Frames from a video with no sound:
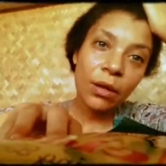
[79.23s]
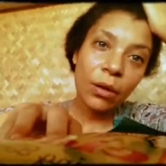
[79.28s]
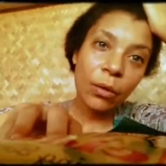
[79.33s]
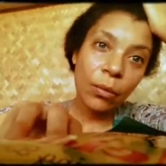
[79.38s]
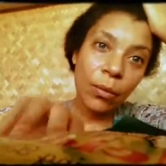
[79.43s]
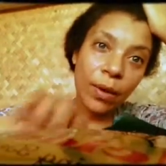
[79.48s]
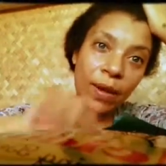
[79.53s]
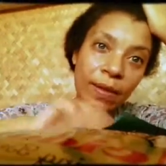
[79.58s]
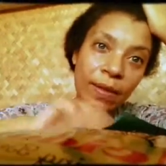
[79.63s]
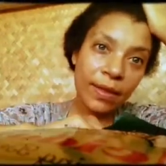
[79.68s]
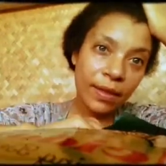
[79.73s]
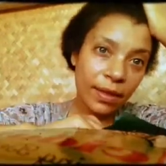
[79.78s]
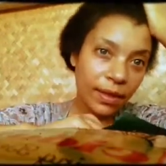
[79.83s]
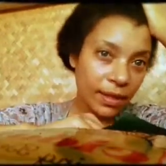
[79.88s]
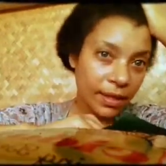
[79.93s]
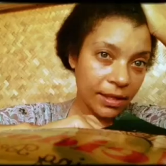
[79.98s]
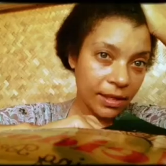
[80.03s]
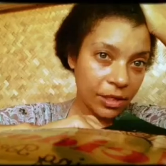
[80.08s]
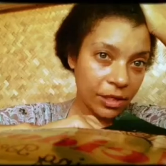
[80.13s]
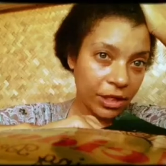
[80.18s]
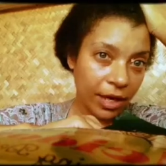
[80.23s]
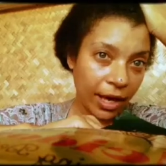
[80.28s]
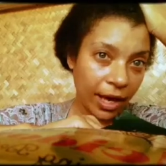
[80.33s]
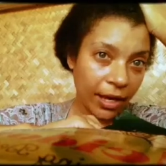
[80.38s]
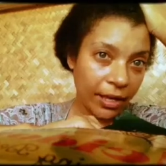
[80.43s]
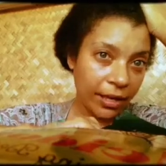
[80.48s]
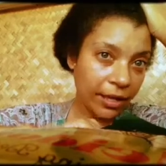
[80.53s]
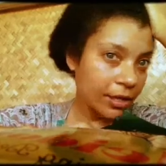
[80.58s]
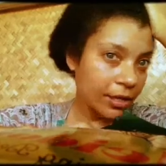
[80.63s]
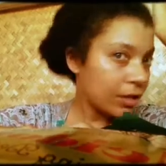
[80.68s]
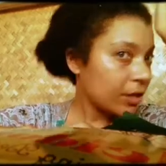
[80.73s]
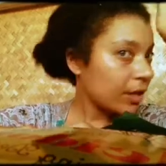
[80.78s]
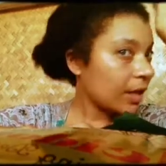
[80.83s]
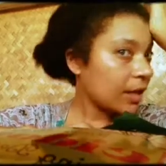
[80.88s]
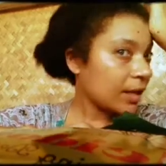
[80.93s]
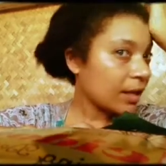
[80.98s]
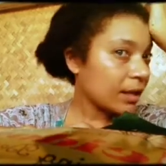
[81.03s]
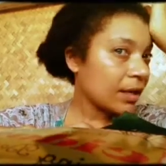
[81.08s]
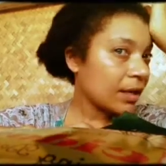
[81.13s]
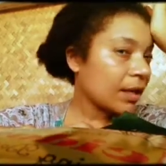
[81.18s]
When this challenge
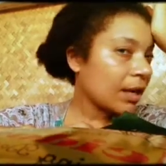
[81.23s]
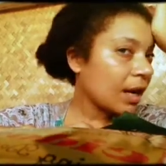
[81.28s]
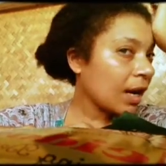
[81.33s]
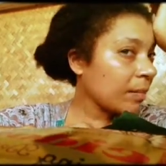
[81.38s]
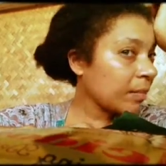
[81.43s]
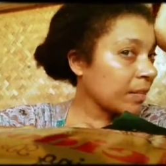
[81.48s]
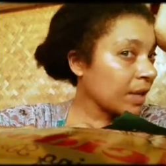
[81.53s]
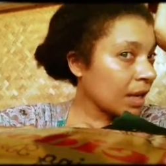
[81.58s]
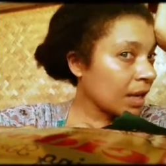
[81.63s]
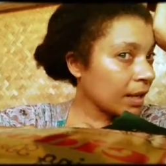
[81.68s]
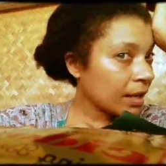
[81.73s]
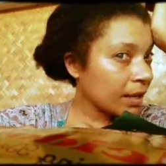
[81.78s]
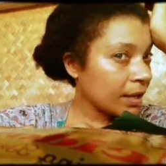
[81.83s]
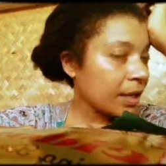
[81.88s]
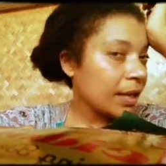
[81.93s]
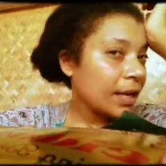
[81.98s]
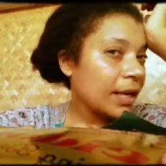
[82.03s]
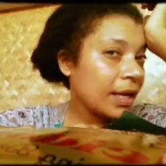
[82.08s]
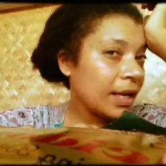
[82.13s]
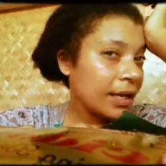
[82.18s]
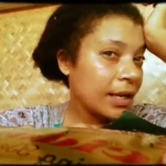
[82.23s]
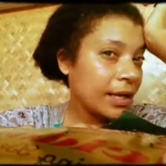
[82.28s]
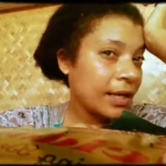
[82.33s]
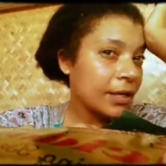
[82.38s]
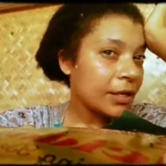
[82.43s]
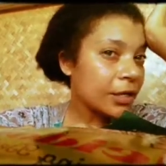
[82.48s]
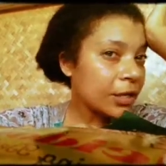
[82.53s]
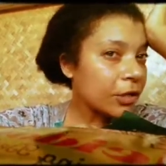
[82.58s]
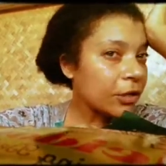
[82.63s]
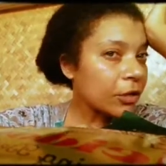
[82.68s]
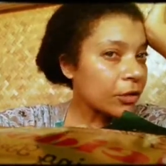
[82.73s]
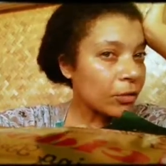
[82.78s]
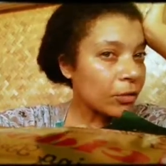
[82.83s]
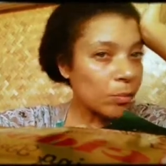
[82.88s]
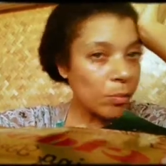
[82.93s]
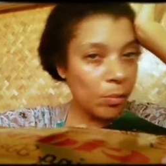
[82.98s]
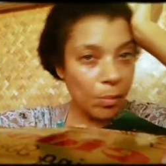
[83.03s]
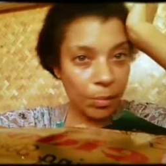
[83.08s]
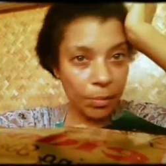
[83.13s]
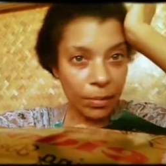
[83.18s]
that I'm not gonna get into
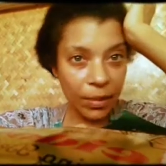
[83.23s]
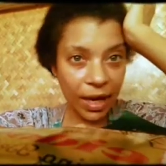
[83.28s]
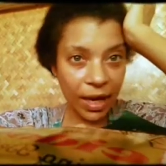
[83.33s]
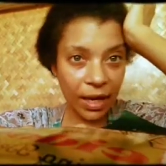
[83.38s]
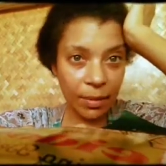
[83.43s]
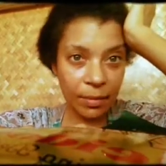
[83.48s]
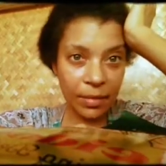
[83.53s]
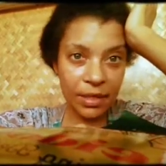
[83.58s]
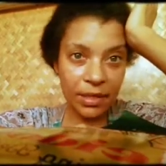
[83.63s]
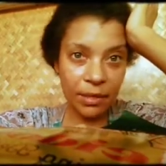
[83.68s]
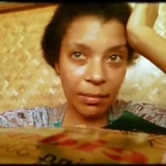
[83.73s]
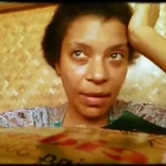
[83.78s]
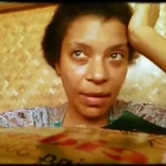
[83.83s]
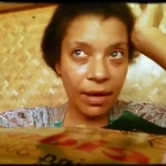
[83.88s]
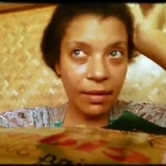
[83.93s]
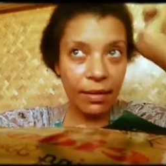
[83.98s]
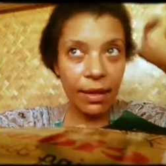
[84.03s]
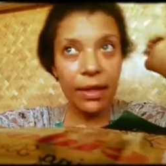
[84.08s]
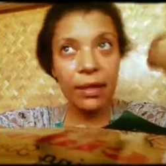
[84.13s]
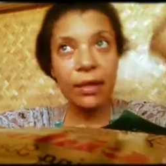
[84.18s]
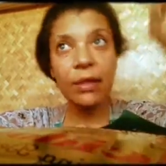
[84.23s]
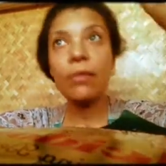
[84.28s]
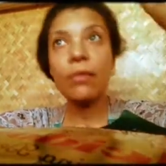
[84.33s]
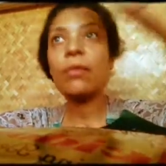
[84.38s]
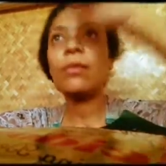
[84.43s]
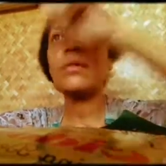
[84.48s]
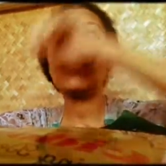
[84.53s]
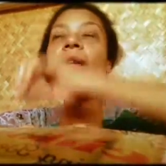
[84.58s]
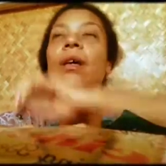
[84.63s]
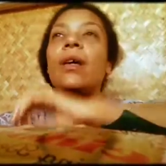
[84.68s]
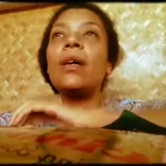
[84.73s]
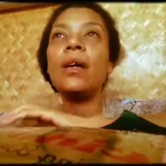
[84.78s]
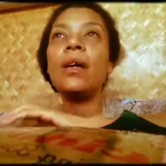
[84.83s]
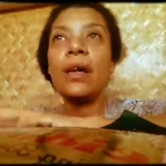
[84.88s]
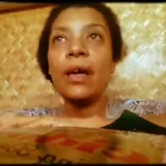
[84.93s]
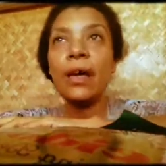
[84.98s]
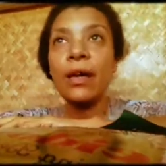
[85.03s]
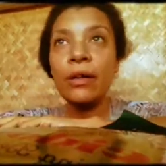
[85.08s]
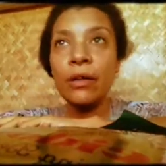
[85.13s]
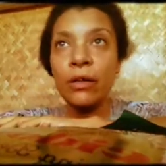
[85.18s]
came into my life,
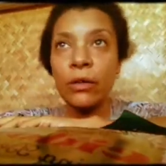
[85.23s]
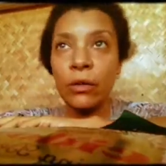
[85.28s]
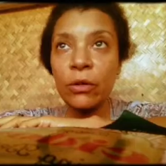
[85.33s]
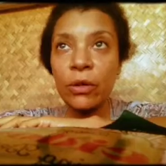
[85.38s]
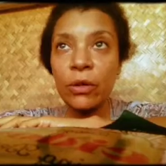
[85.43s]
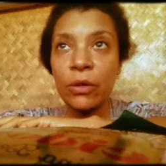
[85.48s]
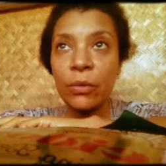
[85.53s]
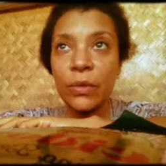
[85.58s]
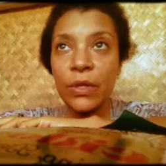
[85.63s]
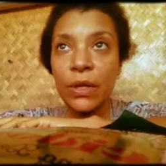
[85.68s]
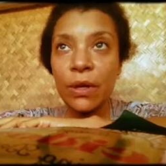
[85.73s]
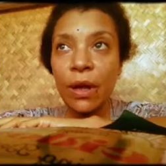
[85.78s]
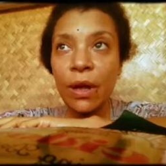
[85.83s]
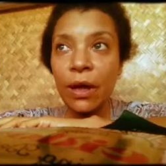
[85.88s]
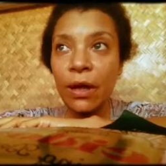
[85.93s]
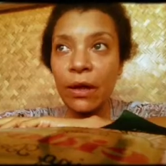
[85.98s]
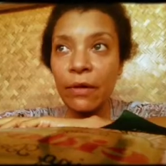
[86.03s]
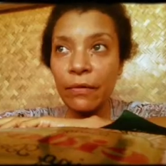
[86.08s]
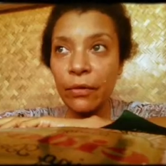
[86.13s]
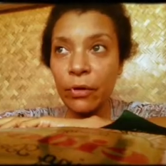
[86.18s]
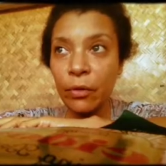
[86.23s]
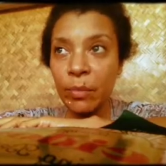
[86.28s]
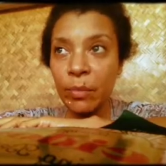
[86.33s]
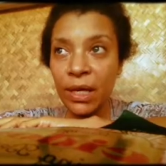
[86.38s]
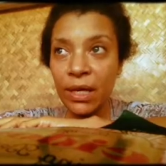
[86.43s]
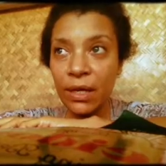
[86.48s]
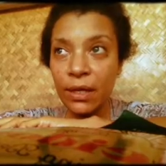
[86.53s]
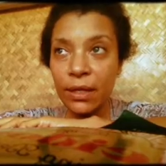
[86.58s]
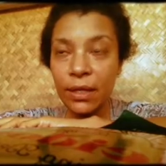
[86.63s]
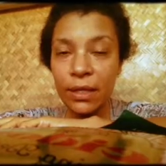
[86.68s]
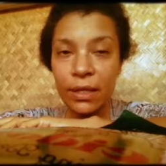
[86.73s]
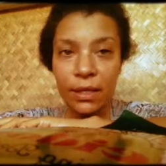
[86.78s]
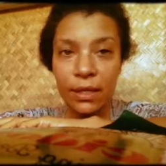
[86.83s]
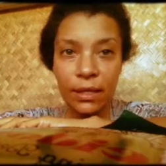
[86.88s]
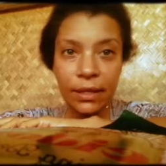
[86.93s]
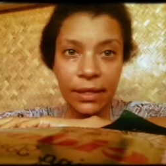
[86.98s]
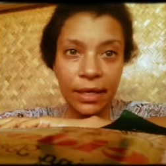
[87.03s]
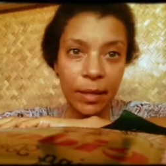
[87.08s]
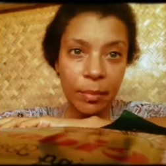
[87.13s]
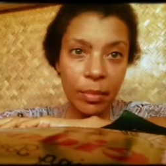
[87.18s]
I knew it was a call for me to
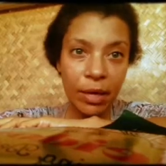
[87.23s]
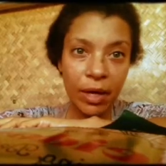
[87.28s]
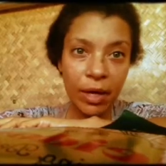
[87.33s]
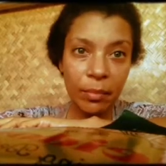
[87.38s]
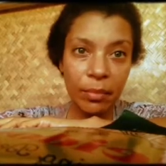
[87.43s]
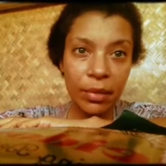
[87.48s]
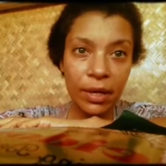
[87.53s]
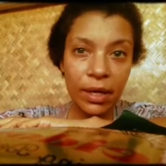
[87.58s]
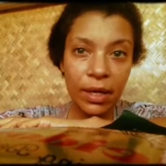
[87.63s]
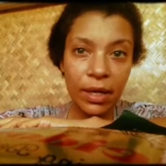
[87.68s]
step up